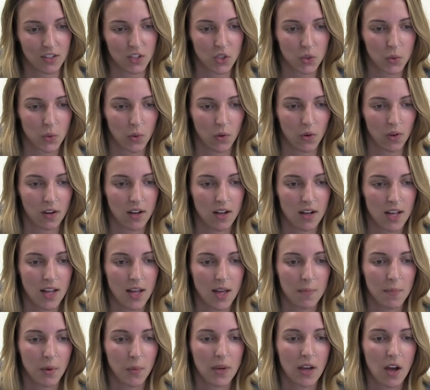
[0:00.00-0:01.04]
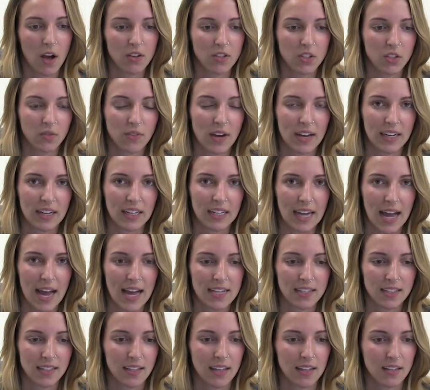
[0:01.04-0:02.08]
school, but we also
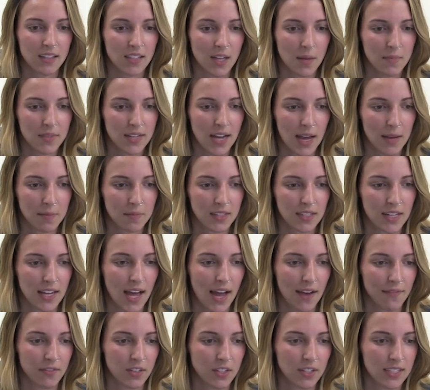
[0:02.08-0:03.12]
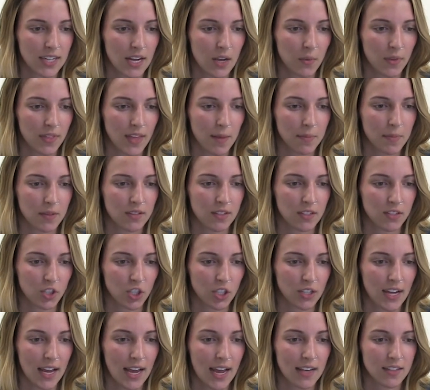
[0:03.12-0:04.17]
recognize that sometimes they have to stay with that
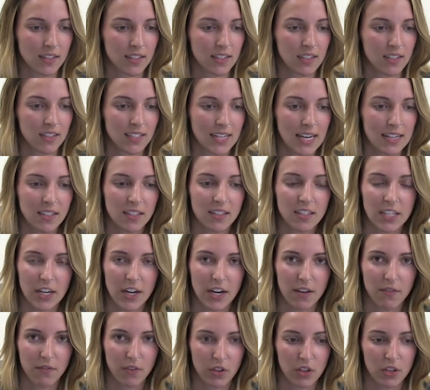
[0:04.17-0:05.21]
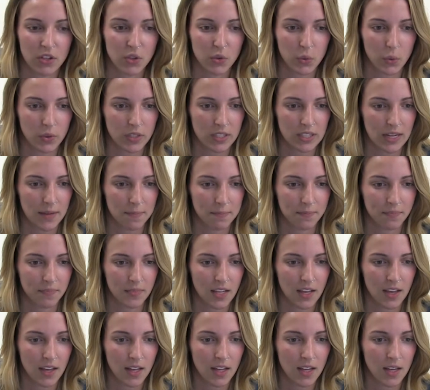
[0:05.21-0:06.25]
position as it is necessary for their school team.
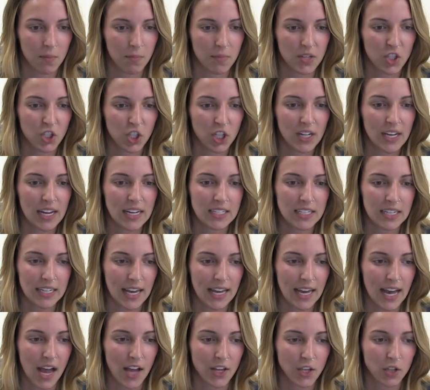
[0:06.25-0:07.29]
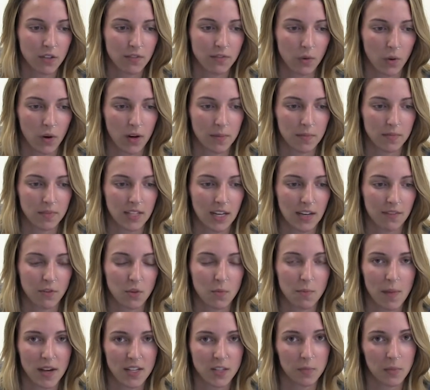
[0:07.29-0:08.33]
Be sure to indicate on your forms if you
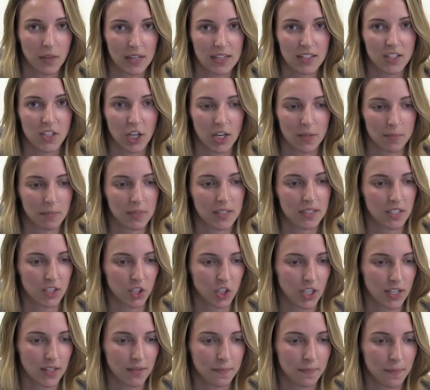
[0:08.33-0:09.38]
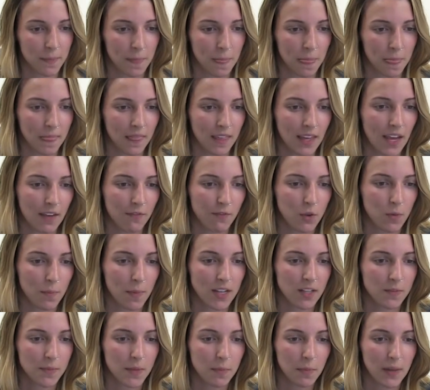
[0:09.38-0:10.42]
must play a certain position. If you
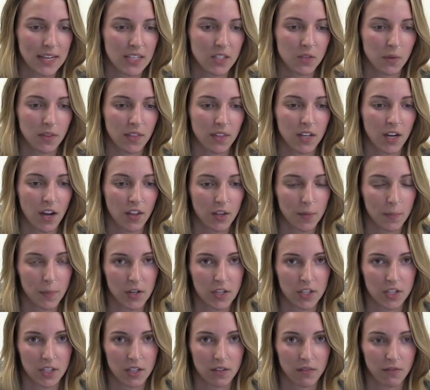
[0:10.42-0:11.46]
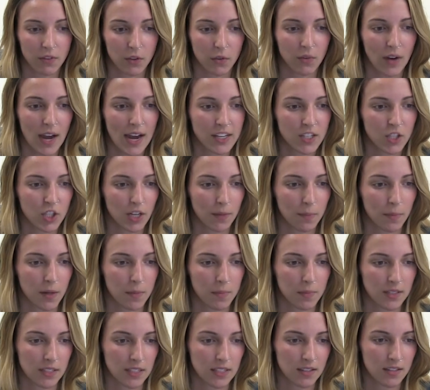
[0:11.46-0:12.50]
must be placed with another person for rideshare
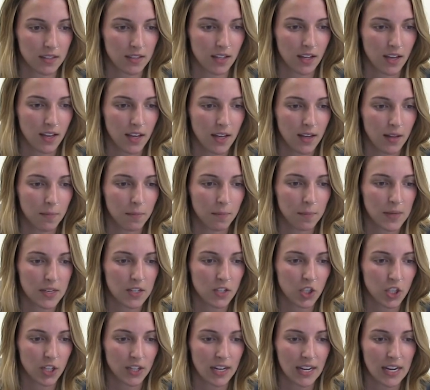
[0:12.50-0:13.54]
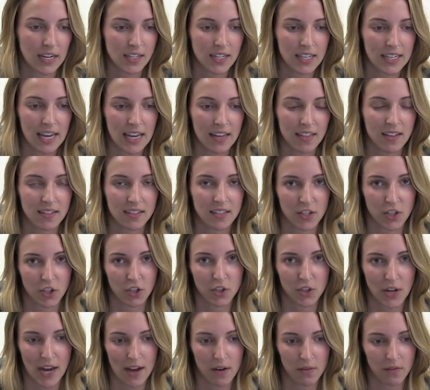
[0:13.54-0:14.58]
purposes, be sure to indicate this on your
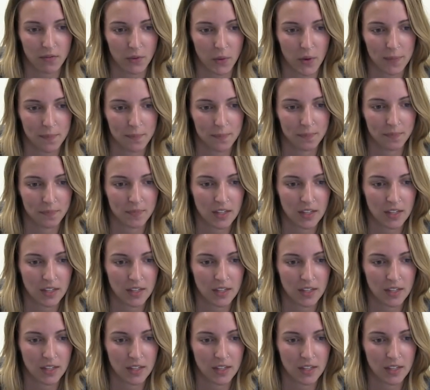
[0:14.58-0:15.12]
tryout form.